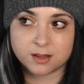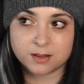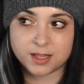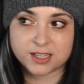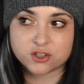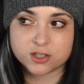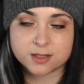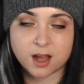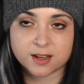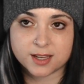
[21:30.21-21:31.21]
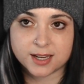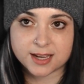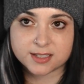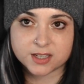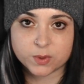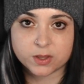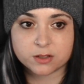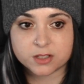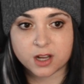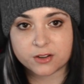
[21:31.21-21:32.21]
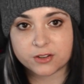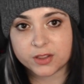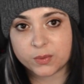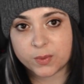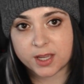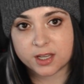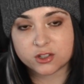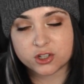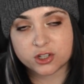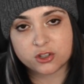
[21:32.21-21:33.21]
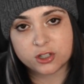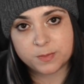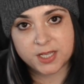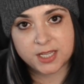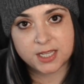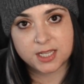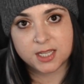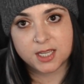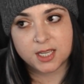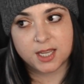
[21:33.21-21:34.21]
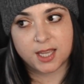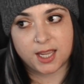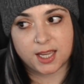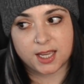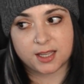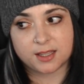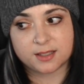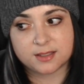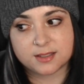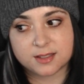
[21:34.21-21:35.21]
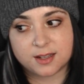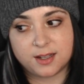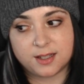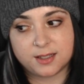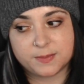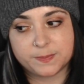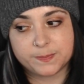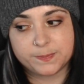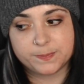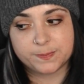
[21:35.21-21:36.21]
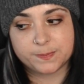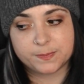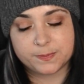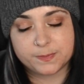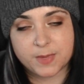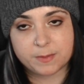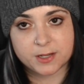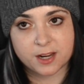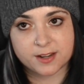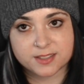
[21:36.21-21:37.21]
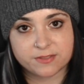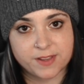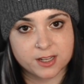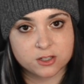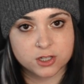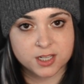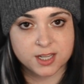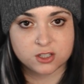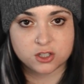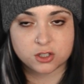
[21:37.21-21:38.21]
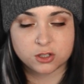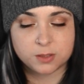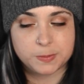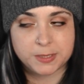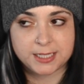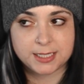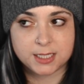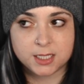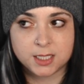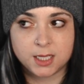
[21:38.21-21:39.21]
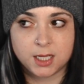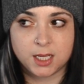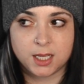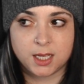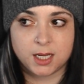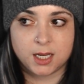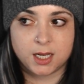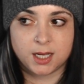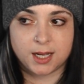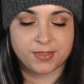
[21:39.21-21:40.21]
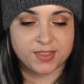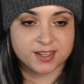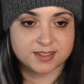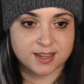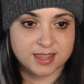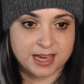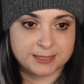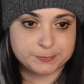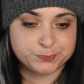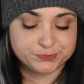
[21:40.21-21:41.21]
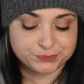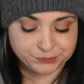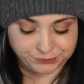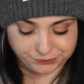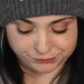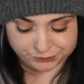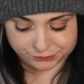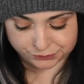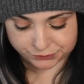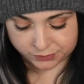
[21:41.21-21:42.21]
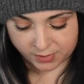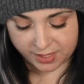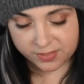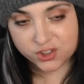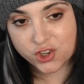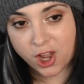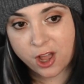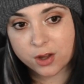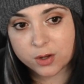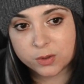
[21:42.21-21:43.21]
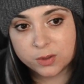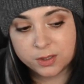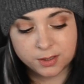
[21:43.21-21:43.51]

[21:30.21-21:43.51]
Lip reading: like she's not connecting with her daughter in the way she should be, and maybe not as affectionate as she could be, and things like that. In the show,